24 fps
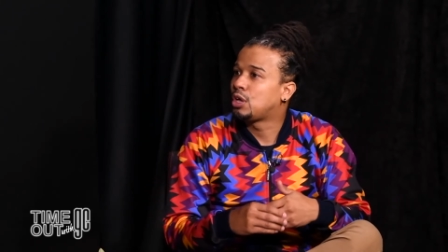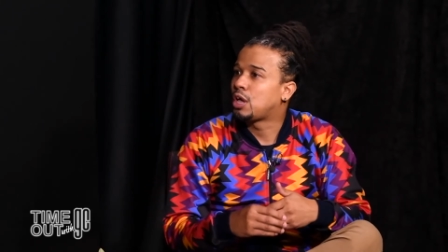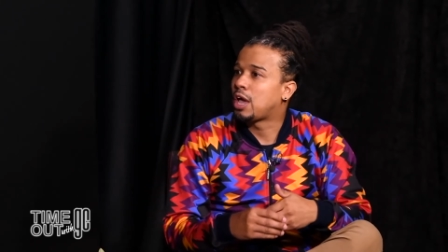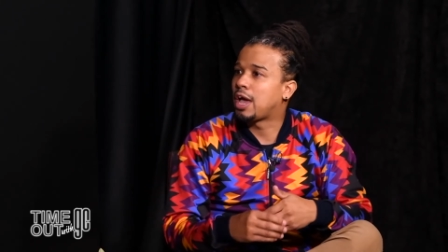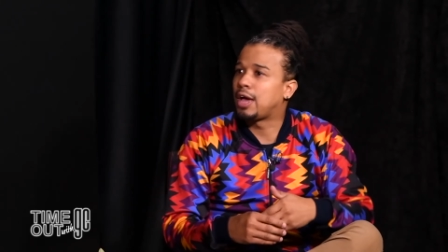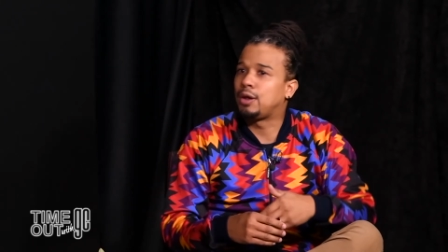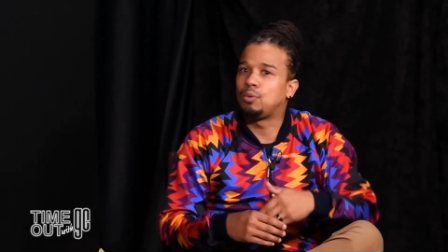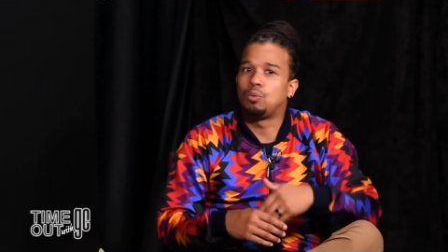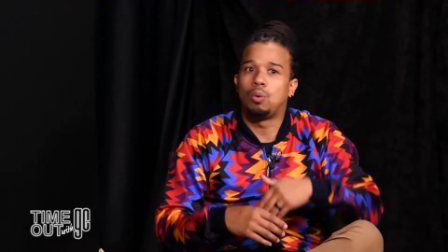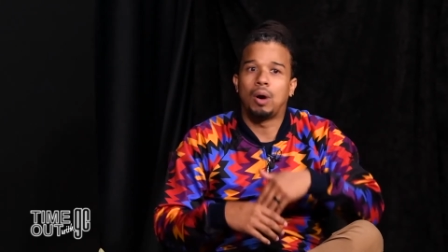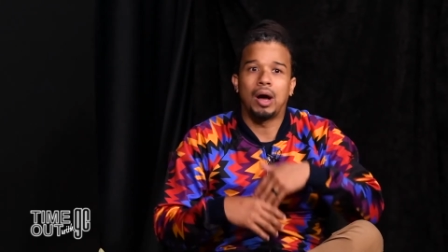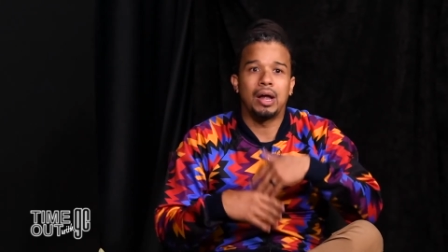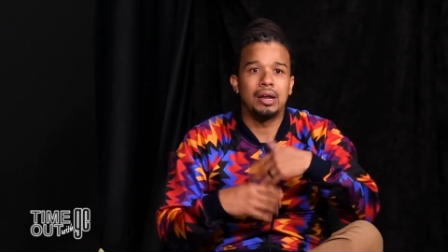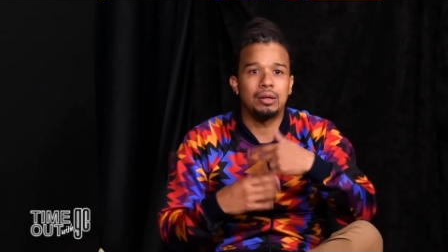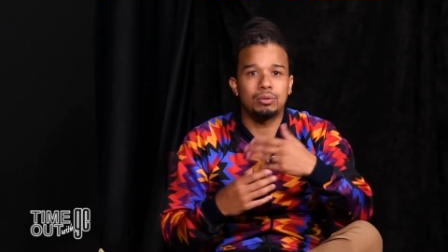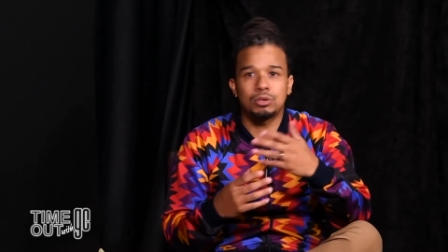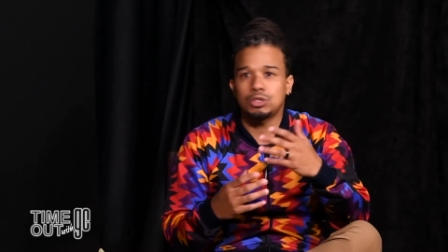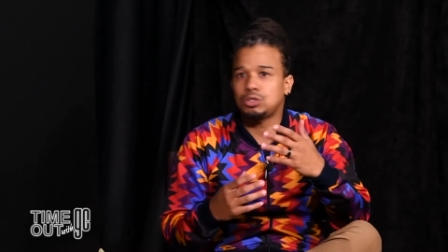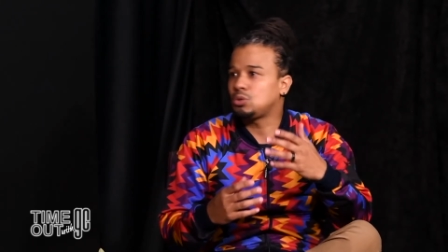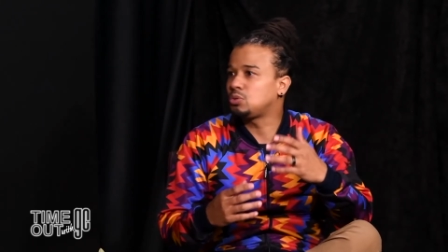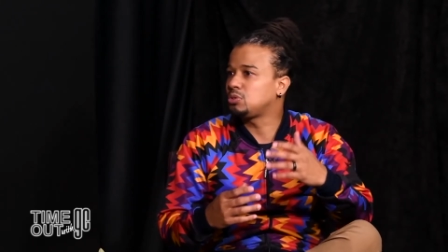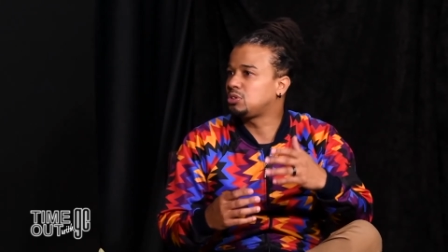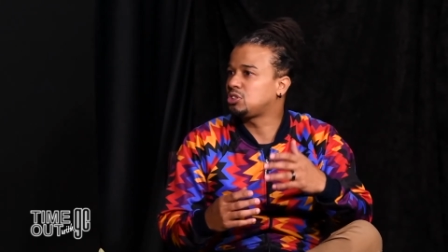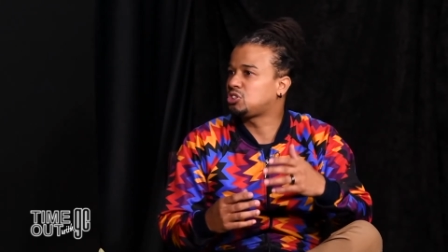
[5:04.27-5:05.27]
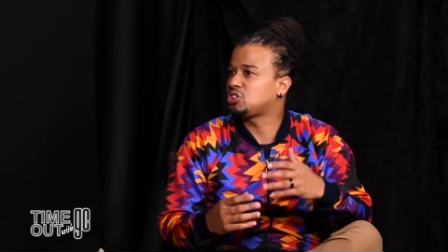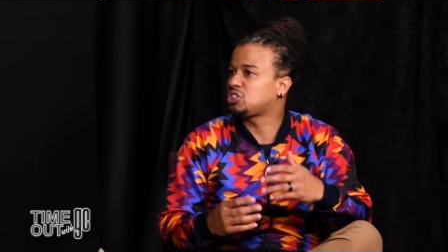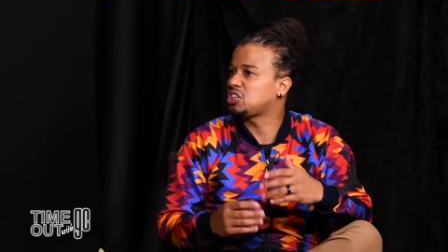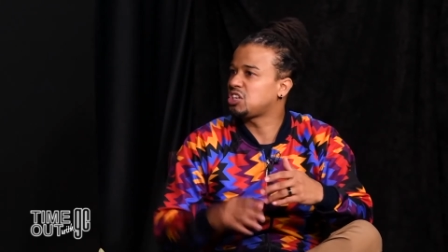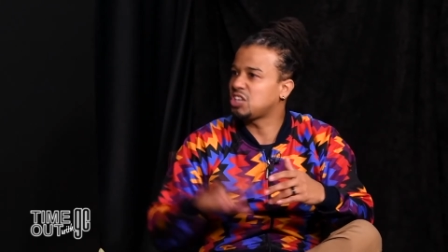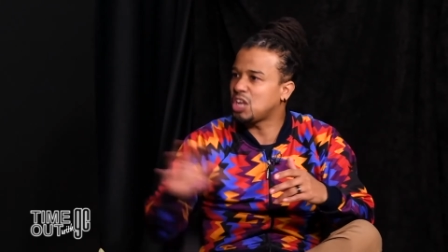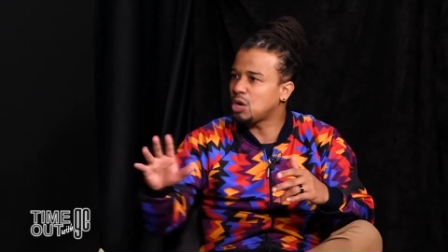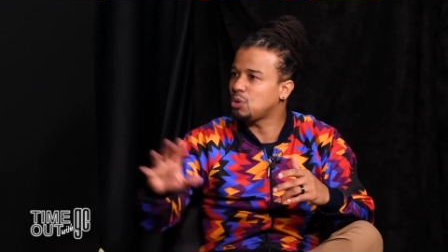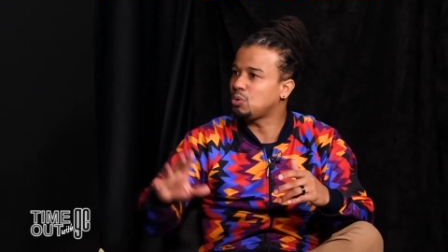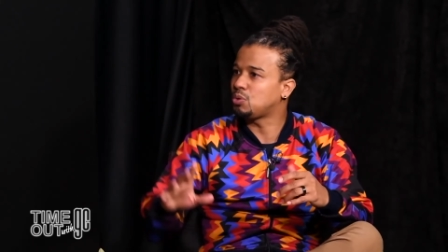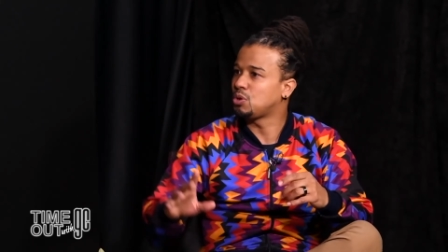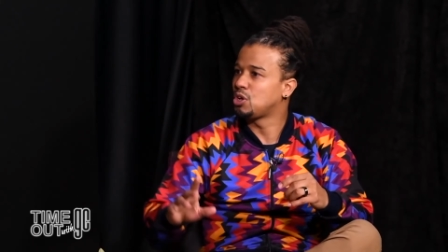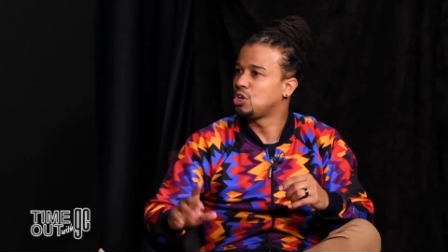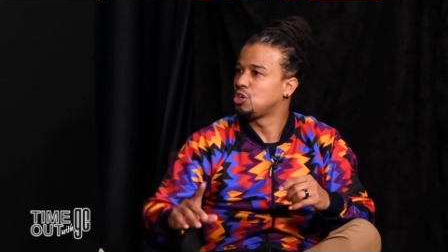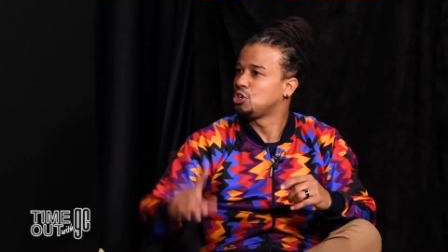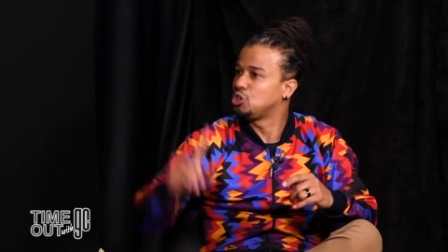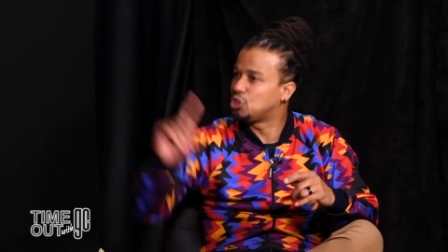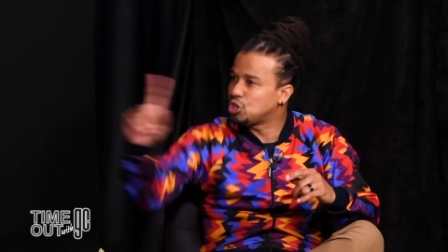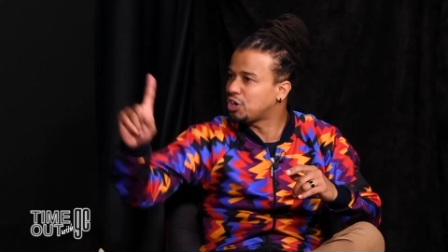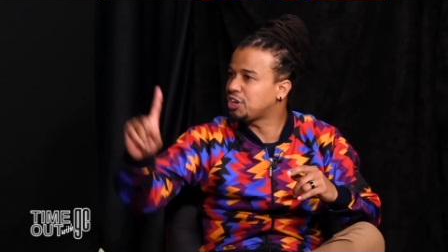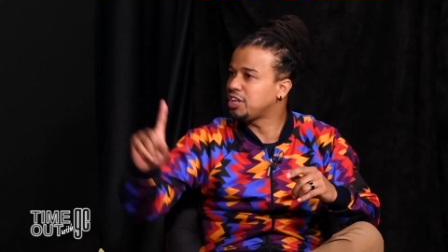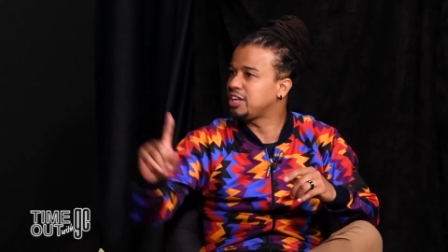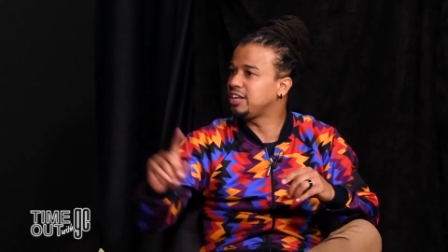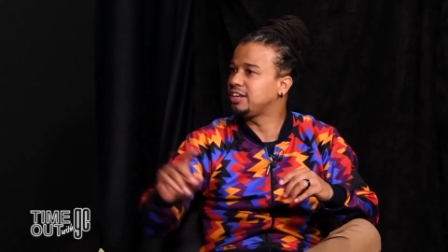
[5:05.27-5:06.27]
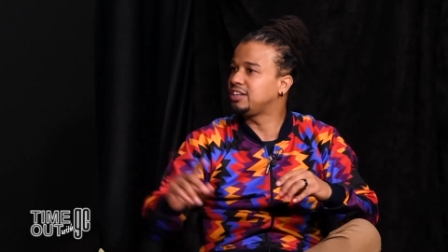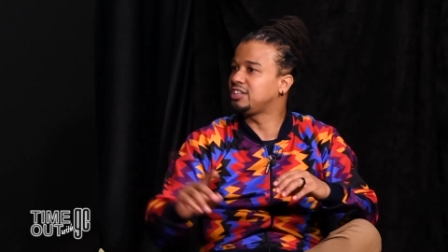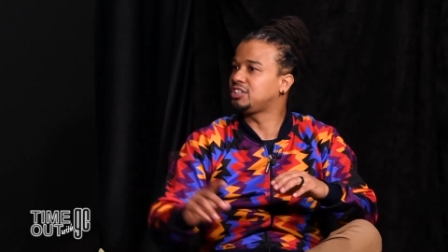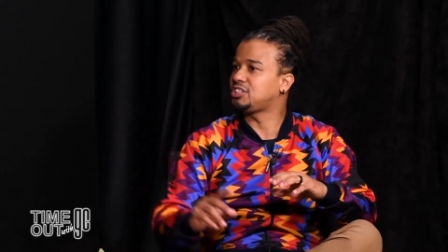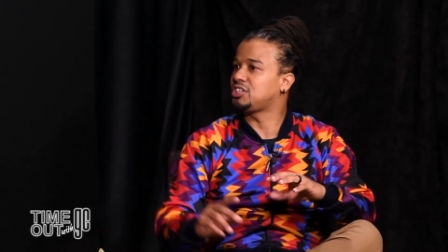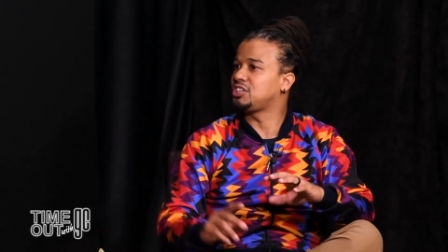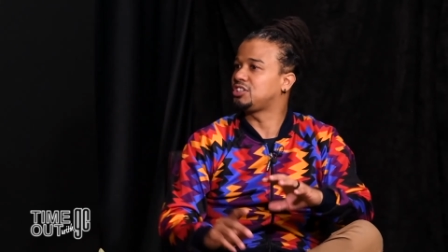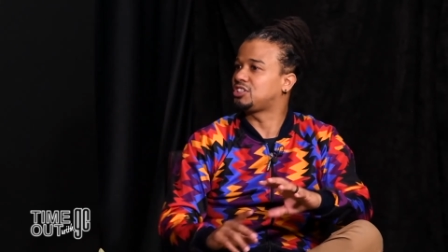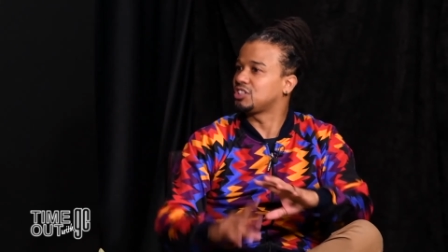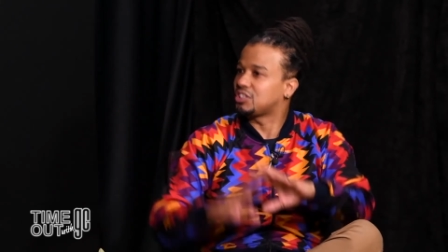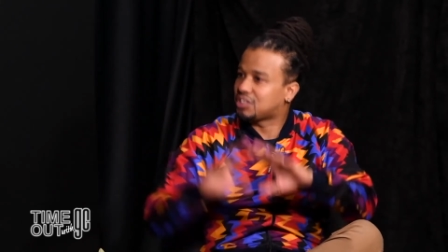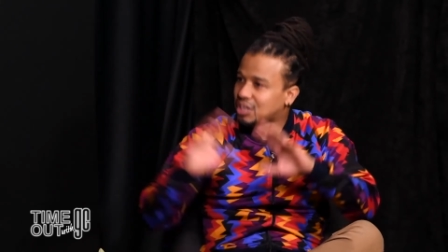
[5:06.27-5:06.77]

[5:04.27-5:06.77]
And while I was talking, the teacher said, "No, you're not an English teacher,